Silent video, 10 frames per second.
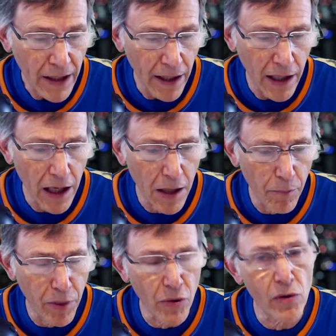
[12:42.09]

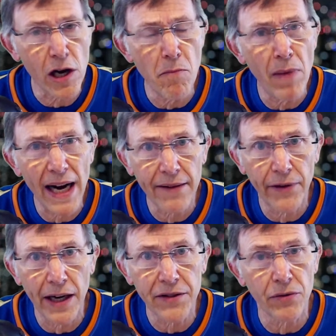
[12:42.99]
but we wanted to
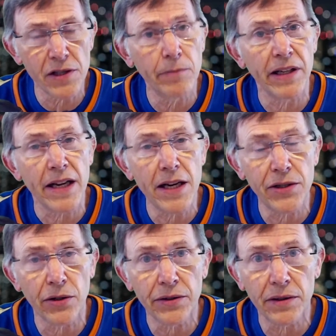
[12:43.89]
modify it so it was a little bit
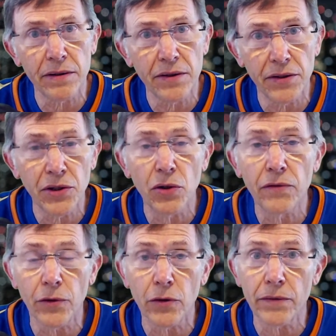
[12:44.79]
easier to do
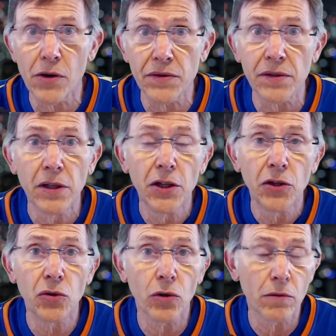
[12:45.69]
for those
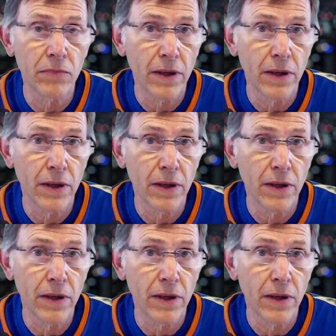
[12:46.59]
who are